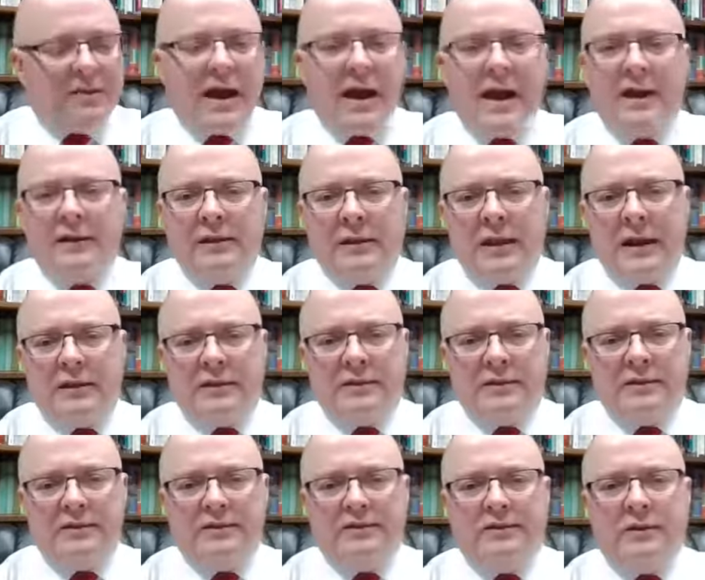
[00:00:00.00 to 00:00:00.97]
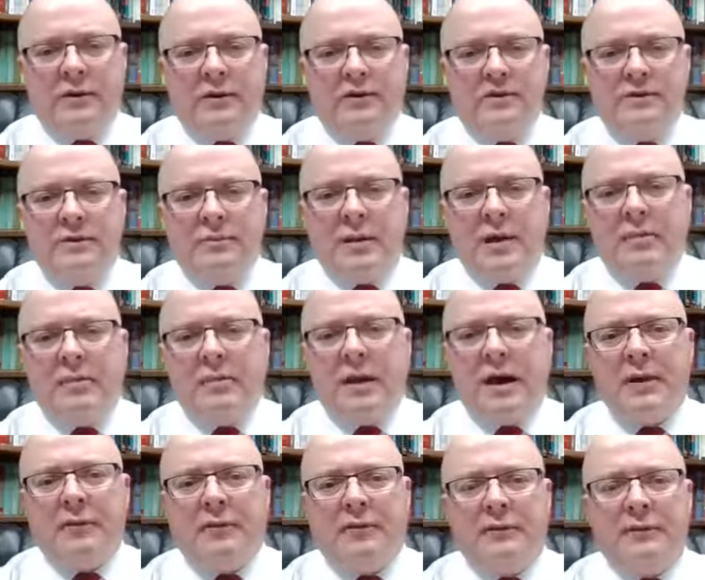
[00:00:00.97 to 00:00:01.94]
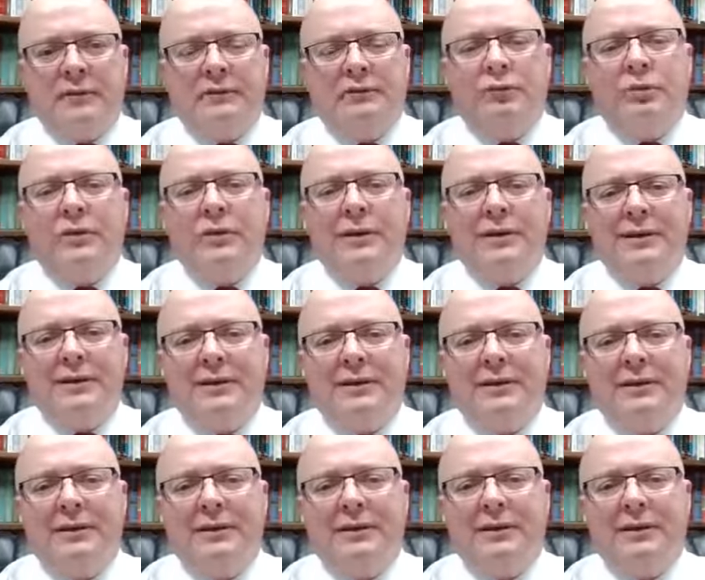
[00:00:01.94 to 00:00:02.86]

I've highlighted this verse in my Bible this week.